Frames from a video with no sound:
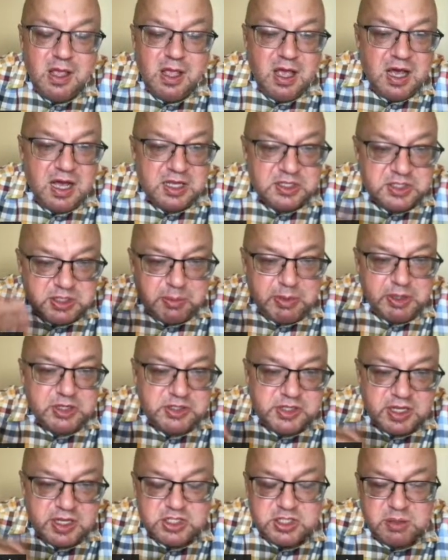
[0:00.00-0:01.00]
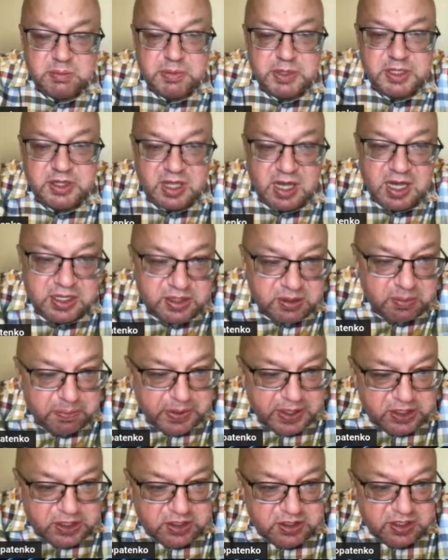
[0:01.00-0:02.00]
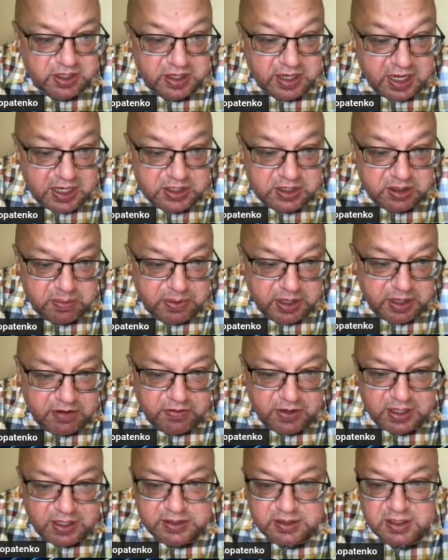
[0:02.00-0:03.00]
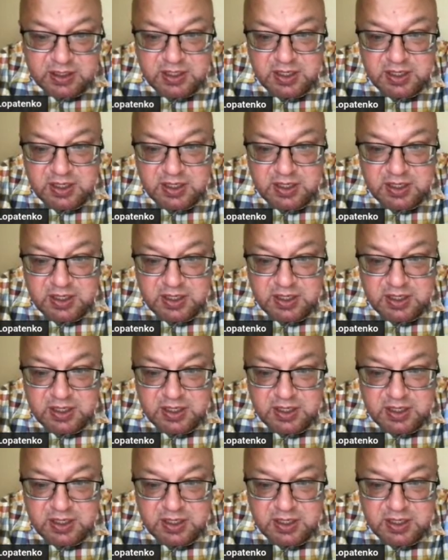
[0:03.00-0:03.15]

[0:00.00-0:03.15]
Summarization, better item pages, another big one.